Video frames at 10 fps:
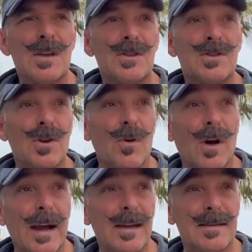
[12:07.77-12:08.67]
So
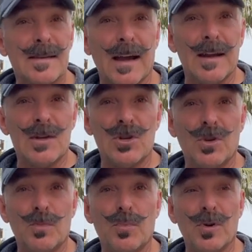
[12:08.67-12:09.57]
I decided
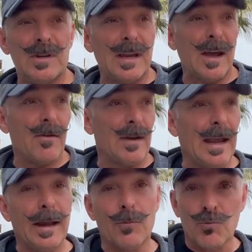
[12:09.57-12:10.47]
to put down
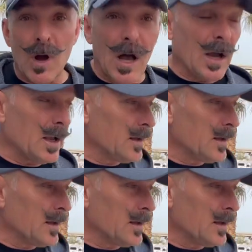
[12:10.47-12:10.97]
a rug